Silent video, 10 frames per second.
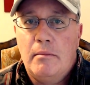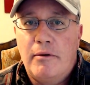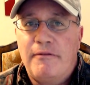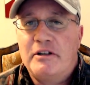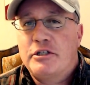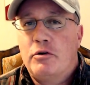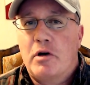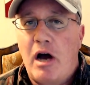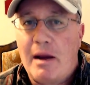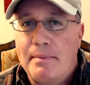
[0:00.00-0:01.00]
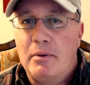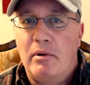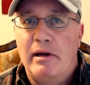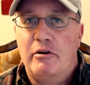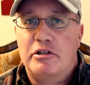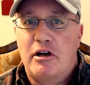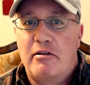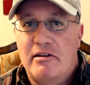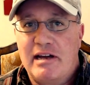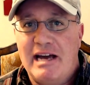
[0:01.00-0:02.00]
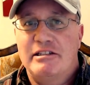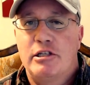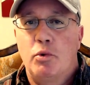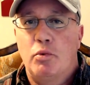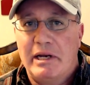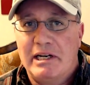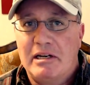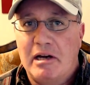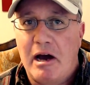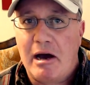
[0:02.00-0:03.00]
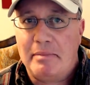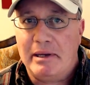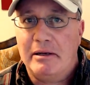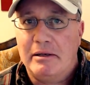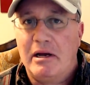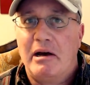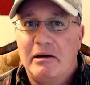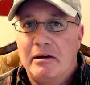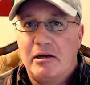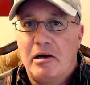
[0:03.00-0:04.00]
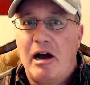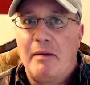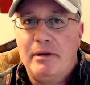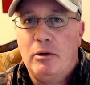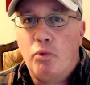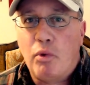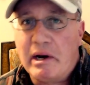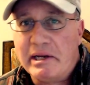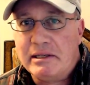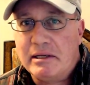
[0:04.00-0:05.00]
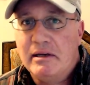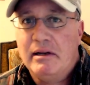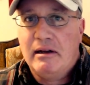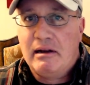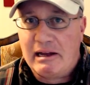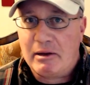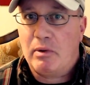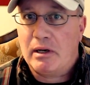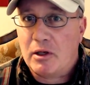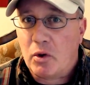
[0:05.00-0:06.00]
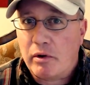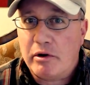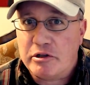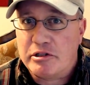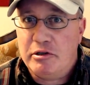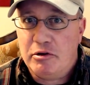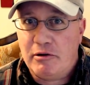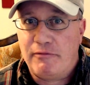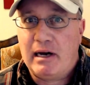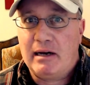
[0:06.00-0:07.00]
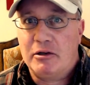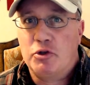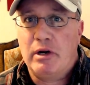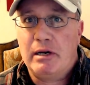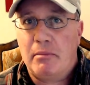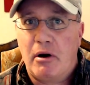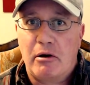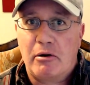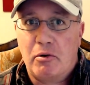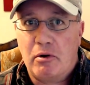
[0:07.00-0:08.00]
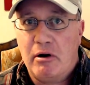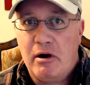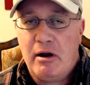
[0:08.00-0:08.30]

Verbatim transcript: Professional copywriters are the guys who write copy, not copyright, like what lawyers do to file a trademark or